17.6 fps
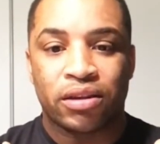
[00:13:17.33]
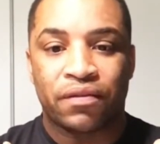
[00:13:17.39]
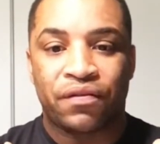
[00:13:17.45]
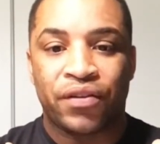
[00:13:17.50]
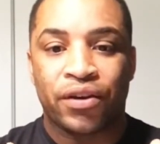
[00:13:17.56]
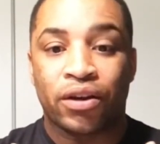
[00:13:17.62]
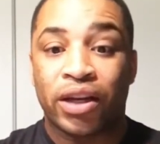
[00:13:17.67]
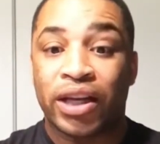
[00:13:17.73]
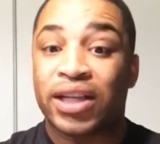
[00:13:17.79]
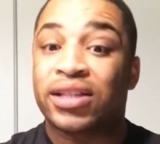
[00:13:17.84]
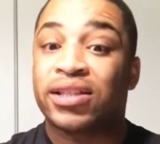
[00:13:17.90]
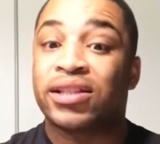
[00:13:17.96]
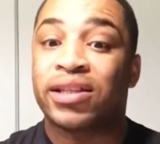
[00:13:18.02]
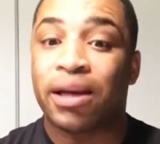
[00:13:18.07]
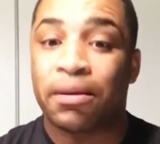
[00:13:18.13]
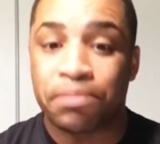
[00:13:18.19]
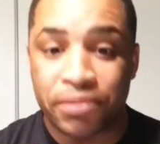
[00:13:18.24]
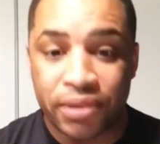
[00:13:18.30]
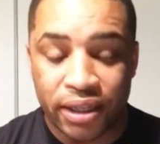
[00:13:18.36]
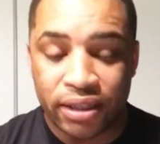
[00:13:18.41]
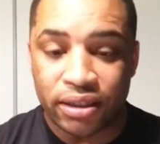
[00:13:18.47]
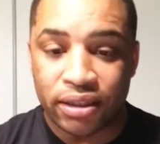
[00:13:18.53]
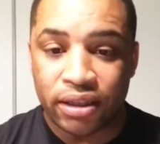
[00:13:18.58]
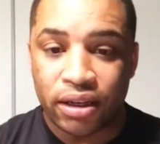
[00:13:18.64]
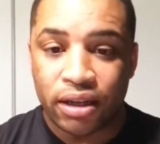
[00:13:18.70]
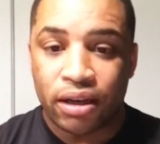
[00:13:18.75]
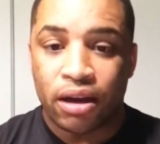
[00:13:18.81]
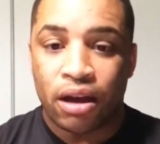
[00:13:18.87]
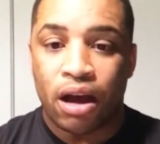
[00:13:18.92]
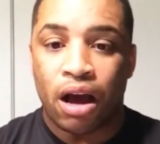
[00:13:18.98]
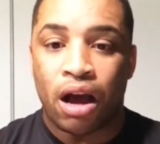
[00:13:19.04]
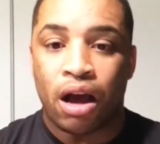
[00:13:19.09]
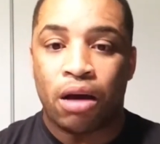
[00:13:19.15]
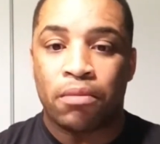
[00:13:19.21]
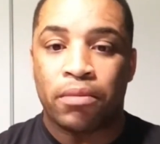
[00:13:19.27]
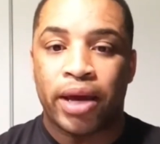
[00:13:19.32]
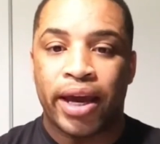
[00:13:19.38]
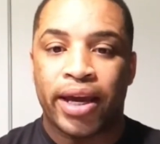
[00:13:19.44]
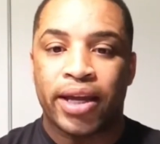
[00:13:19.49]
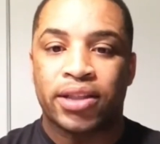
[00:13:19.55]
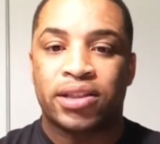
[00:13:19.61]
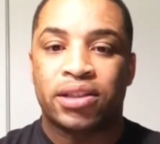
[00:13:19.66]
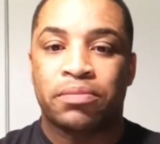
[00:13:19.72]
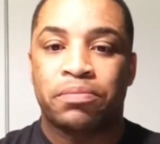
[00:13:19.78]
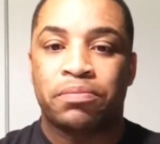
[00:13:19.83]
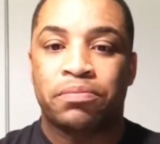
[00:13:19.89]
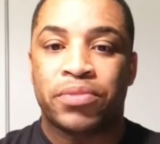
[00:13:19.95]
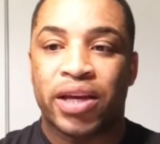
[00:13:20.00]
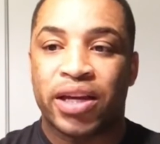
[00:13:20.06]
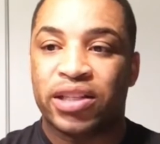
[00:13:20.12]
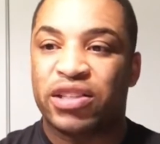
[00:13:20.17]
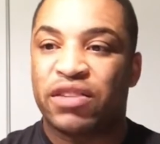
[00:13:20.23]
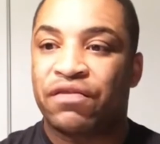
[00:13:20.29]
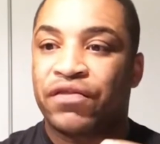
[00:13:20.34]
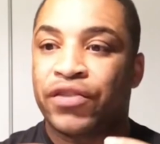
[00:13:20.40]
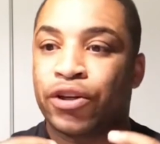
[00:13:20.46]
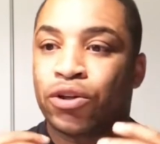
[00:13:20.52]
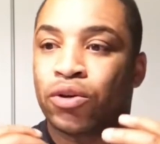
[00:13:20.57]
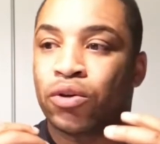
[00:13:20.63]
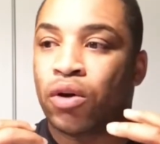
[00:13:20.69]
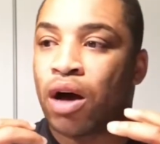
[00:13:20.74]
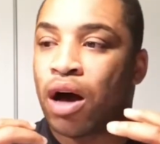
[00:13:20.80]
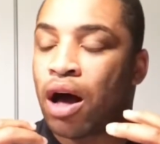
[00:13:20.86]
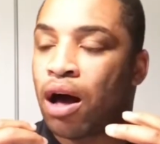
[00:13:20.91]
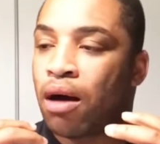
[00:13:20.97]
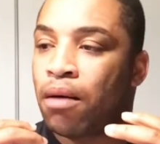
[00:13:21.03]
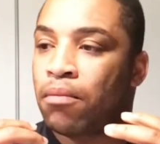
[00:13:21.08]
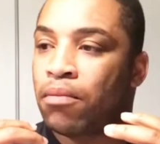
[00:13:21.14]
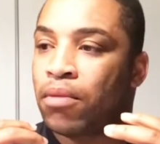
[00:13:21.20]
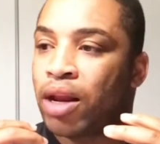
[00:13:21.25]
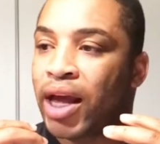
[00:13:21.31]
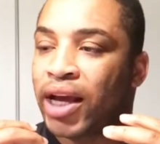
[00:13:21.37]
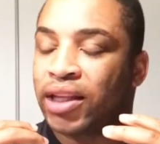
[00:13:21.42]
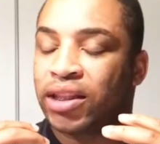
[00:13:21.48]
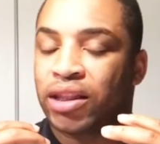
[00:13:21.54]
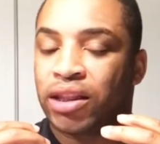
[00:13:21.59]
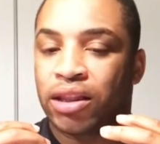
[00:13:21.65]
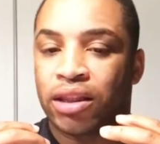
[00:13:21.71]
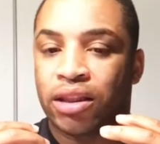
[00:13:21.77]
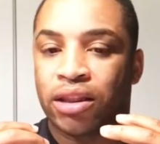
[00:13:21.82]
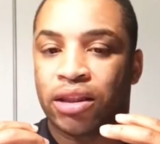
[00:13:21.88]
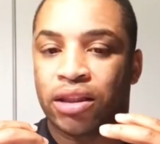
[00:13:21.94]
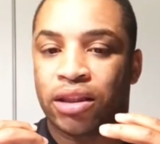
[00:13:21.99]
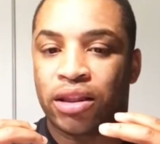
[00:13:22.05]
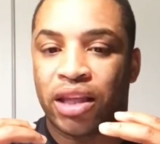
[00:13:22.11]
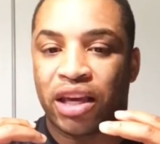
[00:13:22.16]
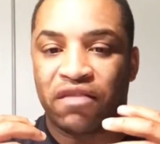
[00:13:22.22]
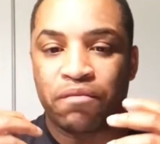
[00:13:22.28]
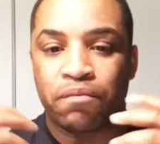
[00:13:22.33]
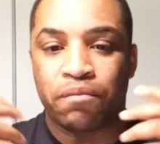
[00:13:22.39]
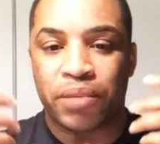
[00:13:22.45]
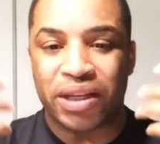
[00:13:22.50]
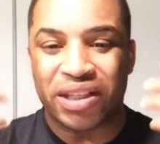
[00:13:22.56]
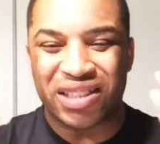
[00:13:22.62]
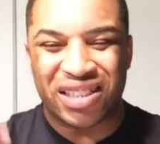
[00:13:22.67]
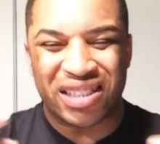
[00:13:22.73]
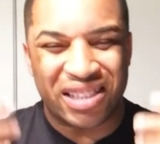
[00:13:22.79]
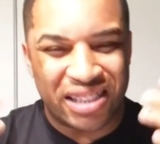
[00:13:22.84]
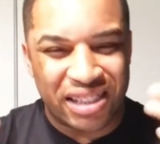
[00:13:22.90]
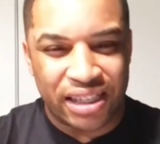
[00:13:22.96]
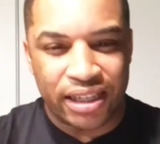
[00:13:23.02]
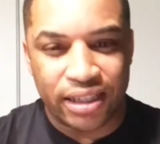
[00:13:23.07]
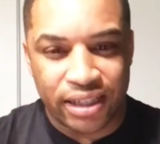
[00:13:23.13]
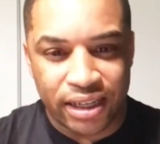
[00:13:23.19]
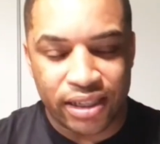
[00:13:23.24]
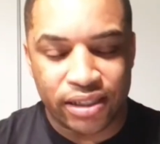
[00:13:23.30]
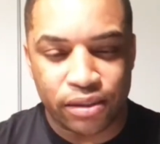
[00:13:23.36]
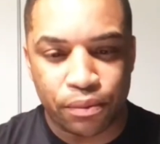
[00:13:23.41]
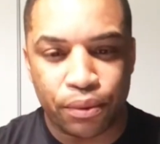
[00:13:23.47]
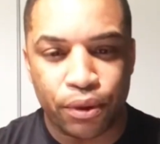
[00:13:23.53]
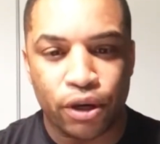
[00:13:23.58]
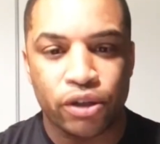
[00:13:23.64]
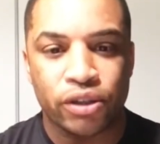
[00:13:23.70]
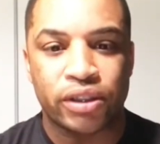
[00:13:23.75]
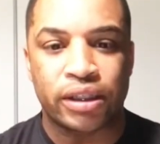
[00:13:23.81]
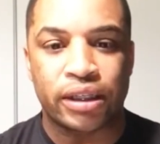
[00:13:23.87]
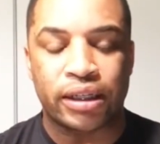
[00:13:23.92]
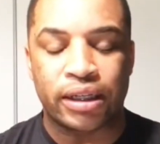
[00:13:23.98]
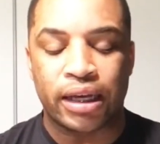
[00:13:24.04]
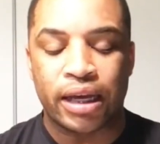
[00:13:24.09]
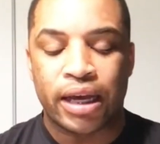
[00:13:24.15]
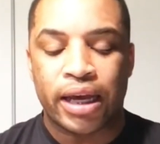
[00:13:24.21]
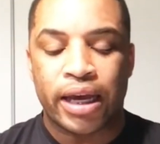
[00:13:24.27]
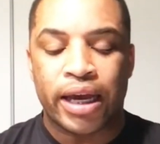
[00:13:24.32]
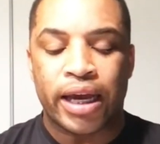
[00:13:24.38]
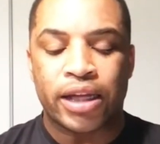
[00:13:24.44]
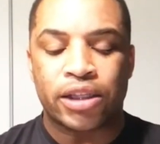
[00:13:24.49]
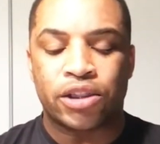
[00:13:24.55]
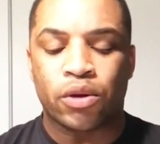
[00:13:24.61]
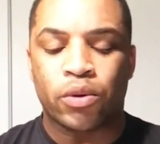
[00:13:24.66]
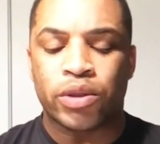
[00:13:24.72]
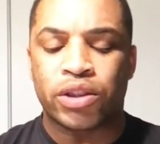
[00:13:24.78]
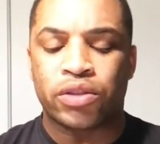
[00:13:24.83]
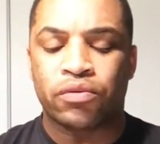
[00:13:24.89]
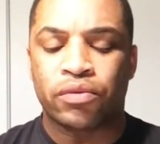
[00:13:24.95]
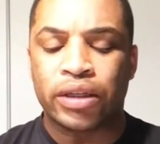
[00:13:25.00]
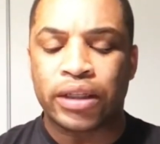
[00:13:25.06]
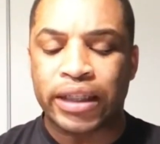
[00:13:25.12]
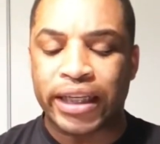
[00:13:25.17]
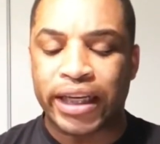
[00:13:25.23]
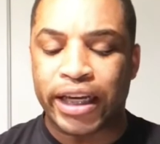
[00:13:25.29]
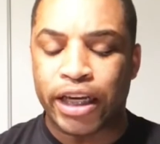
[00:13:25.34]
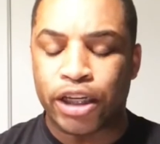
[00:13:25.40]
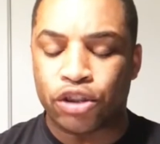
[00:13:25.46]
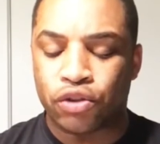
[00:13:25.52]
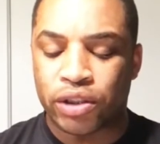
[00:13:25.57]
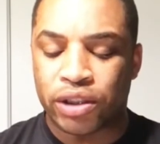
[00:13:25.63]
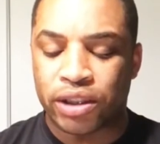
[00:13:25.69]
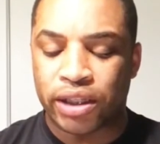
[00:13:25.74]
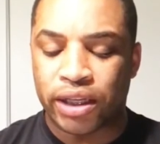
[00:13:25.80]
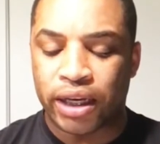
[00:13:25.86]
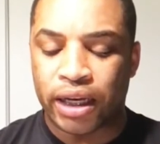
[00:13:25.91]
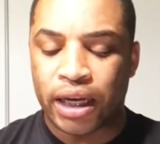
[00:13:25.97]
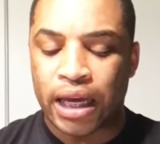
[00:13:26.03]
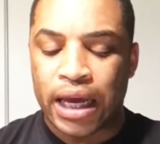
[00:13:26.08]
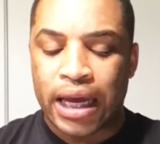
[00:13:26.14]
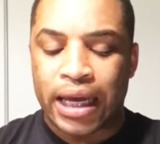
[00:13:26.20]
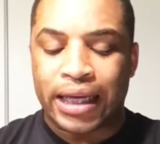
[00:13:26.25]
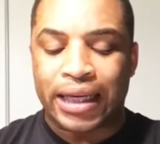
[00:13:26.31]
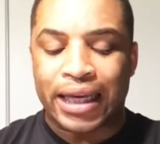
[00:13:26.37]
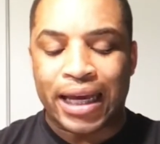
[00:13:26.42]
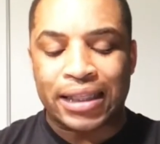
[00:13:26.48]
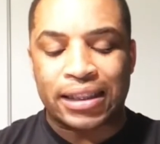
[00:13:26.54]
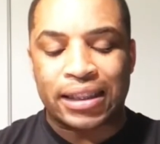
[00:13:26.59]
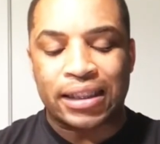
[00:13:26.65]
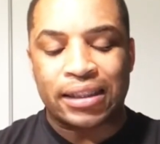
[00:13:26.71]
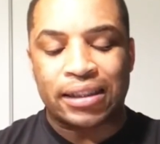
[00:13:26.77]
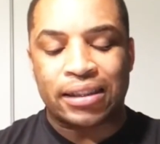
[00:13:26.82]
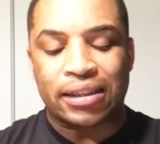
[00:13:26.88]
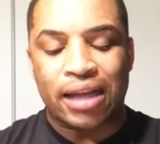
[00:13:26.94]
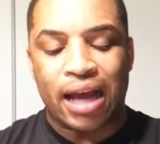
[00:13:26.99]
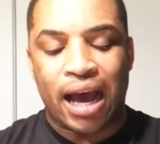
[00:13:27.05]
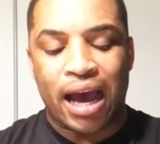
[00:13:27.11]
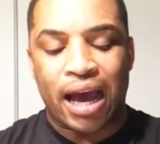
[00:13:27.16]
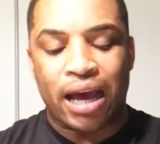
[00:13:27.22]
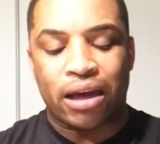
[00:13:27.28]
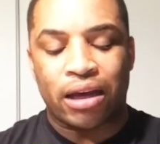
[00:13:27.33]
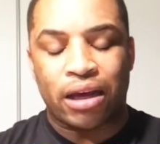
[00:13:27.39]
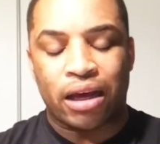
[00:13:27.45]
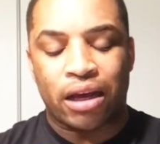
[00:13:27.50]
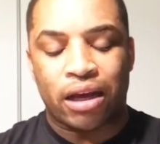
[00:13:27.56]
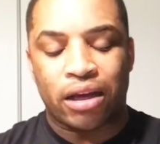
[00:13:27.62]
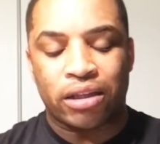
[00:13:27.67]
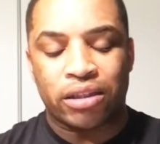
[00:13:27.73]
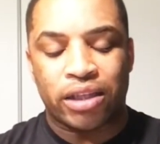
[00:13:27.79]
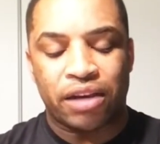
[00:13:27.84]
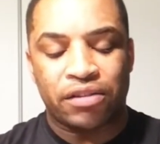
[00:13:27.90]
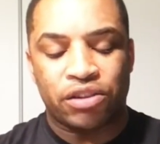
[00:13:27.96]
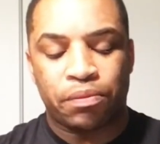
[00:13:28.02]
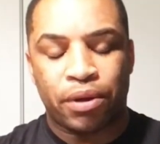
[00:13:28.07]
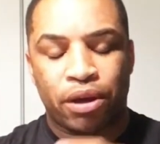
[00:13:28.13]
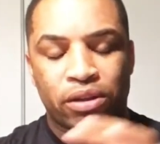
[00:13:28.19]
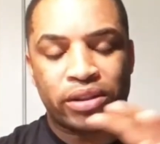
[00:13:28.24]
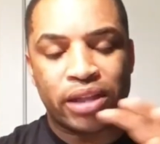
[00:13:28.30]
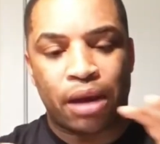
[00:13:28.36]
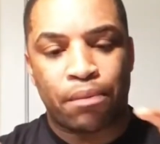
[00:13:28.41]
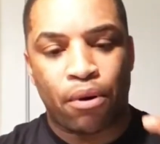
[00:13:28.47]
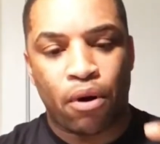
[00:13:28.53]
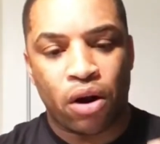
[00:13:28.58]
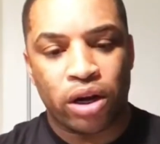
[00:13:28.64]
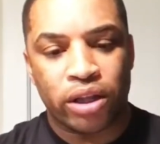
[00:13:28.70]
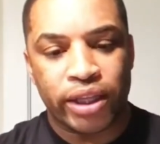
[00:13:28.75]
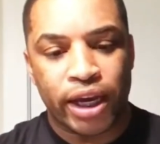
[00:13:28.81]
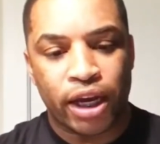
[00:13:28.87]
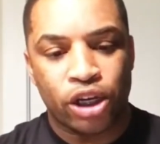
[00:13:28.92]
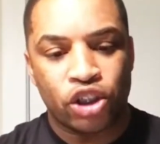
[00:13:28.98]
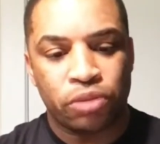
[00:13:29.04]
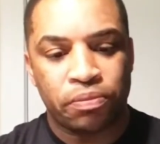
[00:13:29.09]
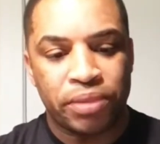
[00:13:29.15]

to feel accepted, and to feel like they've been seen as a person. And so it's really interesting. Yes, he's not, Dave Chappelle is not part of the